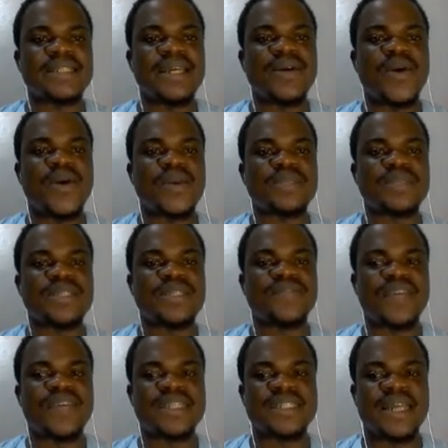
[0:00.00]
then comes the
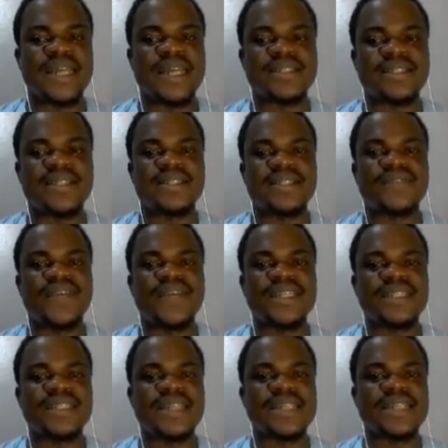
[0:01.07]
first task. The
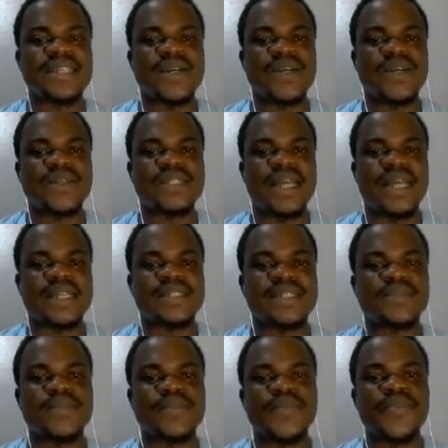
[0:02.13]
first and second
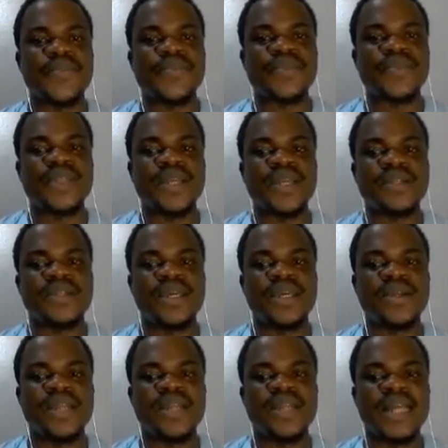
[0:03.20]
tasks,
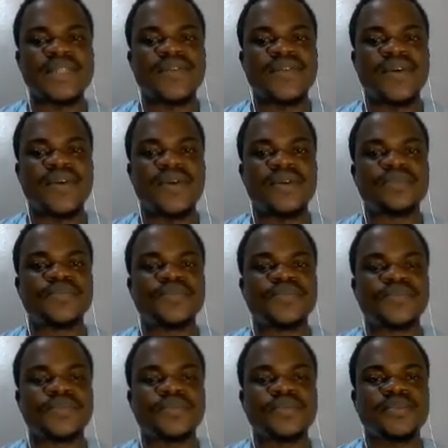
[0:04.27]
they last for
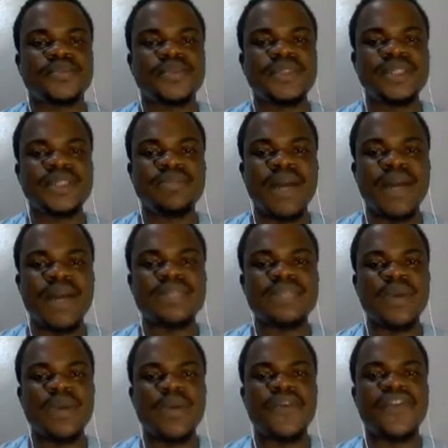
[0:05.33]

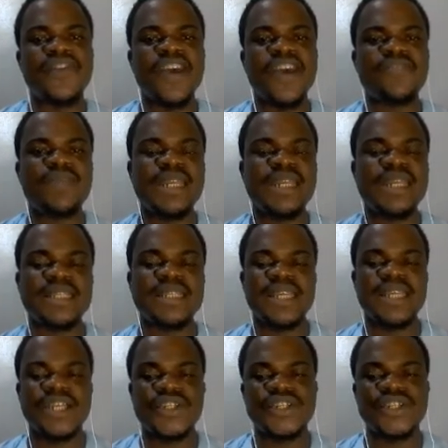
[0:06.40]
maximum of 5 minutes
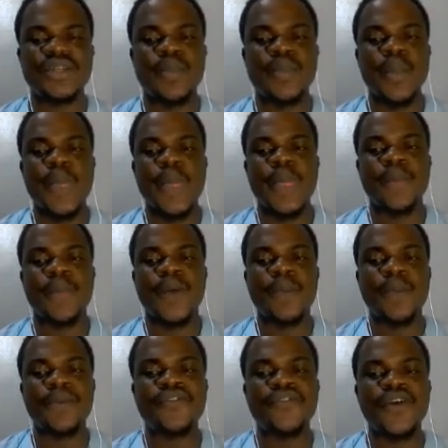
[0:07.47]
each.
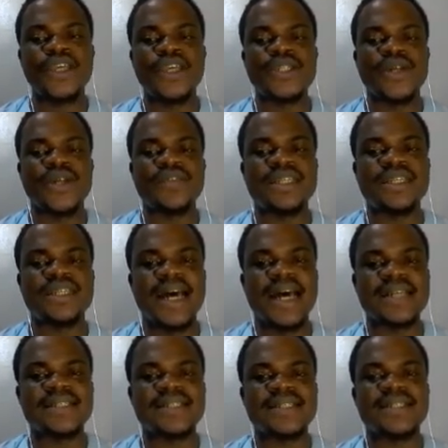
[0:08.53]
But before each of the
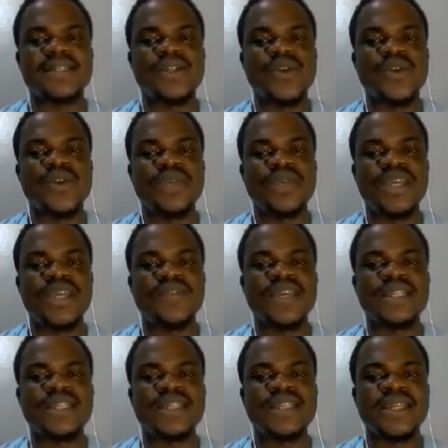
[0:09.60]
tasks, you will be
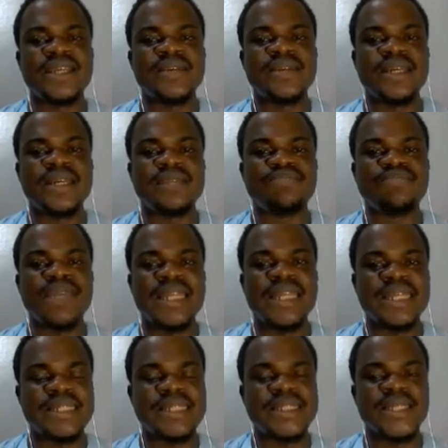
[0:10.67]
given 3
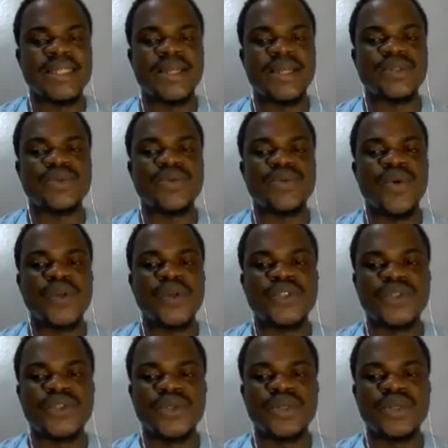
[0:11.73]
minutes to go
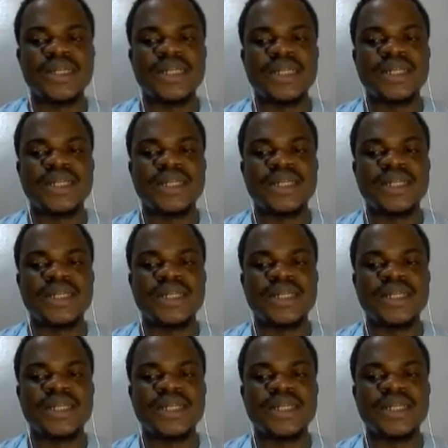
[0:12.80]
through